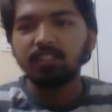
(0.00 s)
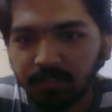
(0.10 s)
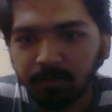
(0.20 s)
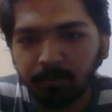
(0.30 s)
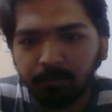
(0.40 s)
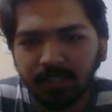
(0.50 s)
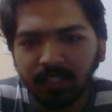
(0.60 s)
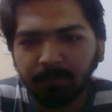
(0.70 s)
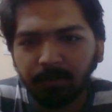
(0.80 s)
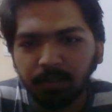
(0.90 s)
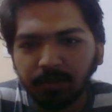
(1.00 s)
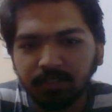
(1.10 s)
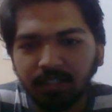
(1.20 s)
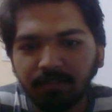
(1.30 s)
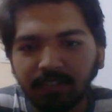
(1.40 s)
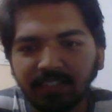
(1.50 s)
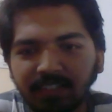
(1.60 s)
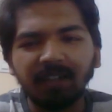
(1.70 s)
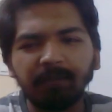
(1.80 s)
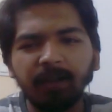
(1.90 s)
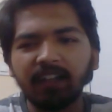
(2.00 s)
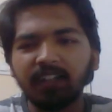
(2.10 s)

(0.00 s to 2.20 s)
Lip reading: So bishop to g5 is a checkmate.